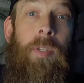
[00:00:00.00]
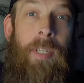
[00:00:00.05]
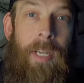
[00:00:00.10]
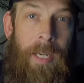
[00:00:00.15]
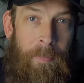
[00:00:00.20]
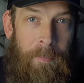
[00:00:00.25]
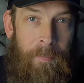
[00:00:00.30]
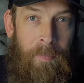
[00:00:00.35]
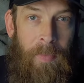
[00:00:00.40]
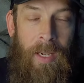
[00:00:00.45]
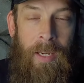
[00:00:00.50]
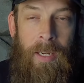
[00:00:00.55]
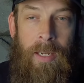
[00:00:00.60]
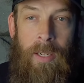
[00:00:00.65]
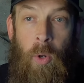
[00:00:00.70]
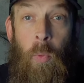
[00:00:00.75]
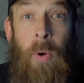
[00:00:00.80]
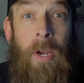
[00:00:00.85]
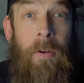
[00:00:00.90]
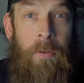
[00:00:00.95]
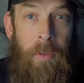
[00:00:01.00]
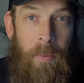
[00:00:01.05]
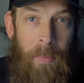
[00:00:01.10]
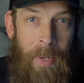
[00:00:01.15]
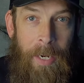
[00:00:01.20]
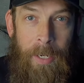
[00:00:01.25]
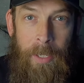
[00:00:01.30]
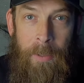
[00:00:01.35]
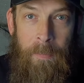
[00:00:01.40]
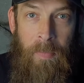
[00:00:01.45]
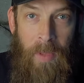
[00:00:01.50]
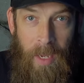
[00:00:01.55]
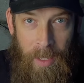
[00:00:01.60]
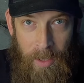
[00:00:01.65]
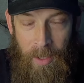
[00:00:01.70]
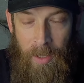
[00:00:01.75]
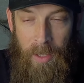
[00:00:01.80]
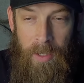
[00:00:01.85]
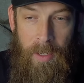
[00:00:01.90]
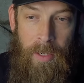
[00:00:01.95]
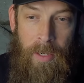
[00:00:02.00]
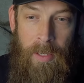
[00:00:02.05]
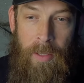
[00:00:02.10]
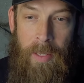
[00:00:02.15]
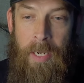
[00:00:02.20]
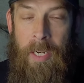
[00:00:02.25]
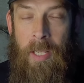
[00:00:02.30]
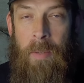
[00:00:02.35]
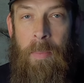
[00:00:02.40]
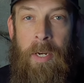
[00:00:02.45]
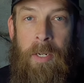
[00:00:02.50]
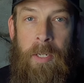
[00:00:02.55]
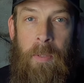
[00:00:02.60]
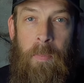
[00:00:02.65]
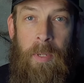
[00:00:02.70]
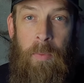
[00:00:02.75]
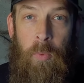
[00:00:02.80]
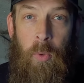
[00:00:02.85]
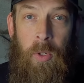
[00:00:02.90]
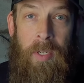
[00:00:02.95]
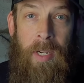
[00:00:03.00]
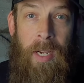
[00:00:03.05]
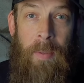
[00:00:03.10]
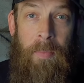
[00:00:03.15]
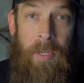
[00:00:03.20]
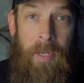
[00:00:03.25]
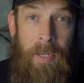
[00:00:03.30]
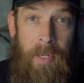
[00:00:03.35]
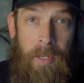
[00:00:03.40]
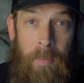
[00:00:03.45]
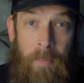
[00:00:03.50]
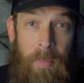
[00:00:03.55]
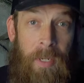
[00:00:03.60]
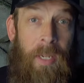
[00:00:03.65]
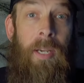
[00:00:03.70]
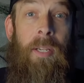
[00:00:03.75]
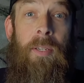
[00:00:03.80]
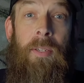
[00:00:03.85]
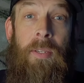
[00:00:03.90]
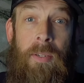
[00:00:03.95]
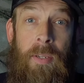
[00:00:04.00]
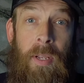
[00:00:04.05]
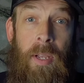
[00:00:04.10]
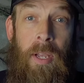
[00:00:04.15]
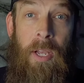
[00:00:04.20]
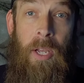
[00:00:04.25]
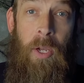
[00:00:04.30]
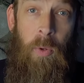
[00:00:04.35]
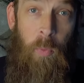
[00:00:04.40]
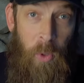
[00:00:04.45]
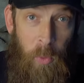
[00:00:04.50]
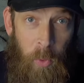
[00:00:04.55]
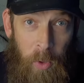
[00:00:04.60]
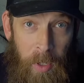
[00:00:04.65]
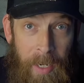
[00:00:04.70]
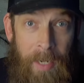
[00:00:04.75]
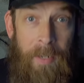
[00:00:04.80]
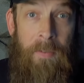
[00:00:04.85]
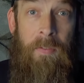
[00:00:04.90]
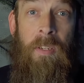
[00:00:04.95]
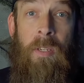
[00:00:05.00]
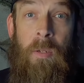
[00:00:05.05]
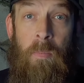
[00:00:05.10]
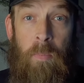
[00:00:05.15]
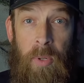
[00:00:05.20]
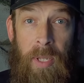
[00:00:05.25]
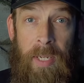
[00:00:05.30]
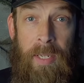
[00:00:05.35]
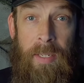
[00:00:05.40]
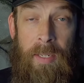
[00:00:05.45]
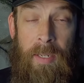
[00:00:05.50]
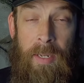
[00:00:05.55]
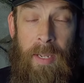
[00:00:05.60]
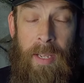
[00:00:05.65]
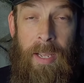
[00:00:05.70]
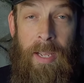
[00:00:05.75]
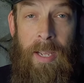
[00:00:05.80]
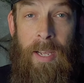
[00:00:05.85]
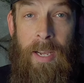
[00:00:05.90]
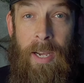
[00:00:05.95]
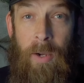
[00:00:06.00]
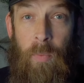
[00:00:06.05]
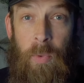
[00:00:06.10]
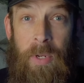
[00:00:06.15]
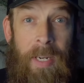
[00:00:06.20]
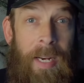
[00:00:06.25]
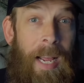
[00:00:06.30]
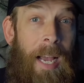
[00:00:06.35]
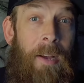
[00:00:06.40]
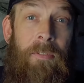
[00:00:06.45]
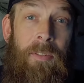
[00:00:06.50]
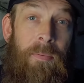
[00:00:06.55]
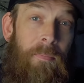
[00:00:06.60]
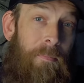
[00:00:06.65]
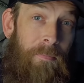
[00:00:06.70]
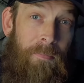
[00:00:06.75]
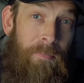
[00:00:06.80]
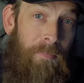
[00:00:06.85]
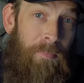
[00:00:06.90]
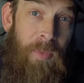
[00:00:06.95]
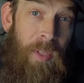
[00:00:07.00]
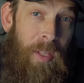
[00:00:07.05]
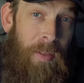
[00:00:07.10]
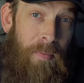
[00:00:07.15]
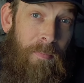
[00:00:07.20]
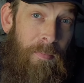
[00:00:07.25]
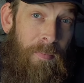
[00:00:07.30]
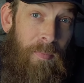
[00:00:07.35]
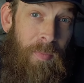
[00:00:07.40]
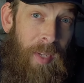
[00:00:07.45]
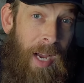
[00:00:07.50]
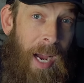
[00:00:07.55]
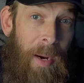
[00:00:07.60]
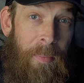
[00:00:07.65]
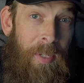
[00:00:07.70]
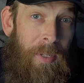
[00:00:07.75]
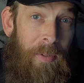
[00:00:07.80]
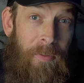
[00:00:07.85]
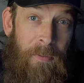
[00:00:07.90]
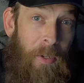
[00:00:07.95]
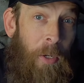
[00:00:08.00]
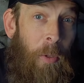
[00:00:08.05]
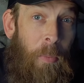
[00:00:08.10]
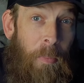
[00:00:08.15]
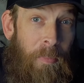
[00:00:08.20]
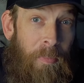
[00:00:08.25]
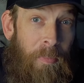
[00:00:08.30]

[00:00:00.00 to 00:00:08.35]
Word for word: time uh, away from the manor, and the lady of the manor spent more time here. And because we were kind of split, uh, we didn't have time to film.